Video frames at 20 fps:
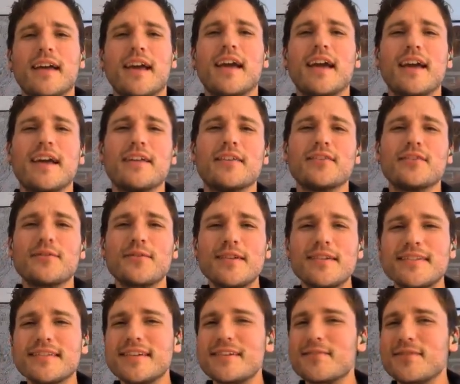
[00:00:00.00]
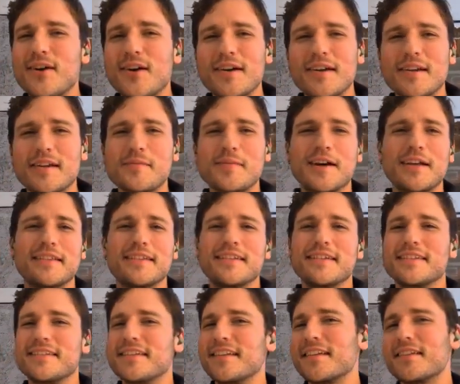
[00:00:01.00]
And the reason I'm talking about
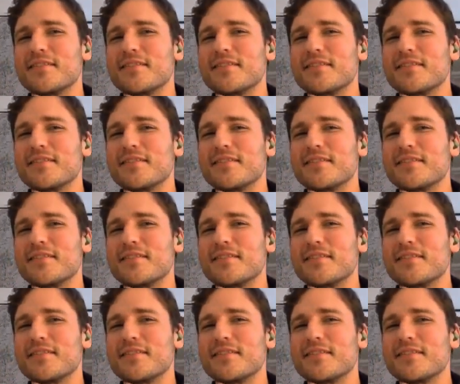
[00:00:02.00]
this